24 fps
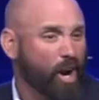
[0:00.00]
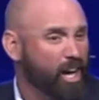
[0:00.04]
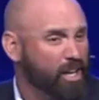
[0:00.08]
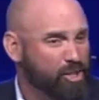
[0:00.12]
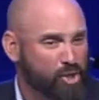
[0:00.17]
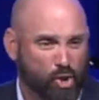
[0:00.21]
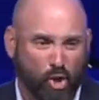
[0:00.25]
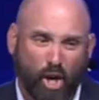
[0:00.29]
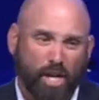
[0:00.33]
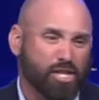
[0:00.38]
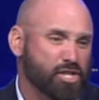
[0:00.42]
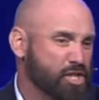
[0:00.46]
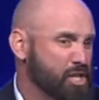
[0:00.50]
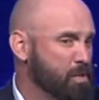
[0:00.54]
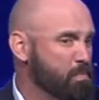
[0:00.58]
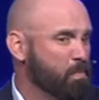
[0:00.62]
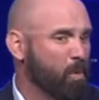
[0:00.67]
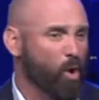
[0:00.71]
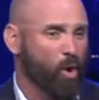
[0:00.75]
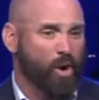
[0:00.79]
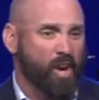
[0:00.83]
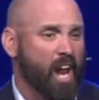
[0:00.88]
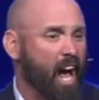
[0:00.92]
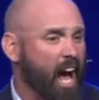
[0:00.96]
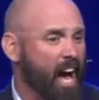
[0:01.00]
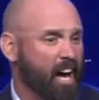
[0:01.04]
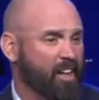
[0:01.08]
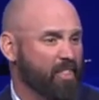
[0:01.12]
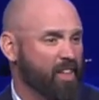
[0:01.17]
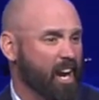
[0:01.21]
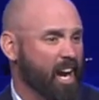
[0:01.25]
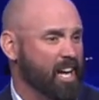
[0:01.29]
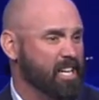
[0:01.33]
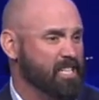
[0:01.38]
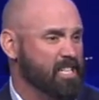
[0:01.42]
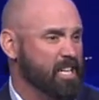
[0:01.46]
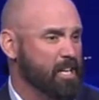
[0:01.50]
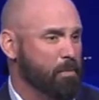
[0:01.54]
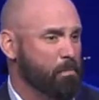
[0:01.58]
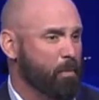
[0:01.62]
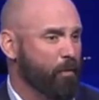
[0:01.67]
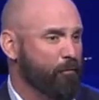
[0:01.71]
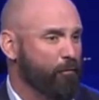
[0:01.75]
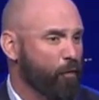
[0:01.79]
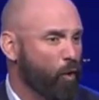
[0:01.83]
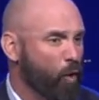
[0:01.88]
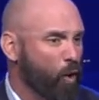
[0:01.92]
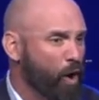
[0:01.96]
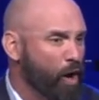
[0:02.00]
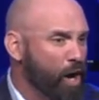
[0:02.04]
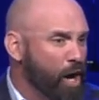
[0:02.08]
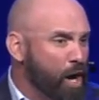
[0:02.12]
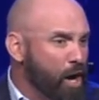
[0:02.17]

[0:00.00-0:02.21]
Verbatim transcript: I trust Him more now than I did before.